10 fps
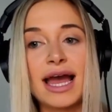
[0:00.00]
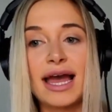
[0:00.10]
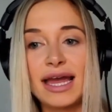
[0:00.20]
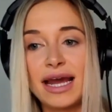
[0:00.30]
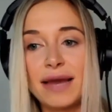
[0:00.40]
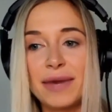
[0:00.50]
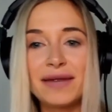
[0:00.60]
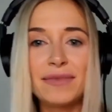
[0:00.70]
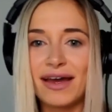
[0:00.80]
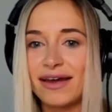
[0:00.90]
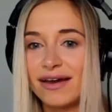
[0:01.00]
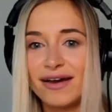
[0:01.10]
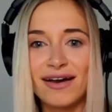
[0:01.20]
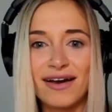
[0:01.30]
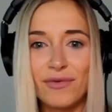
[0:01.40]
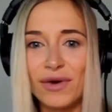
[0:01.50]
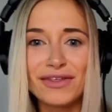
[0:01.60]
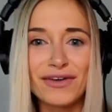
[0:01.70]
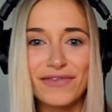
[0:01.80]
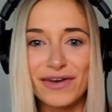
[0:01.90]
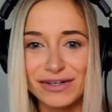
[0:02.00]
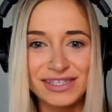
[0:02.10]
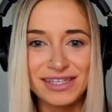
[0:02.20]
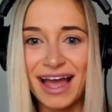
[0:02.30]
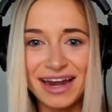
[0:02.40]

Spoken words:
And I met him at one of the first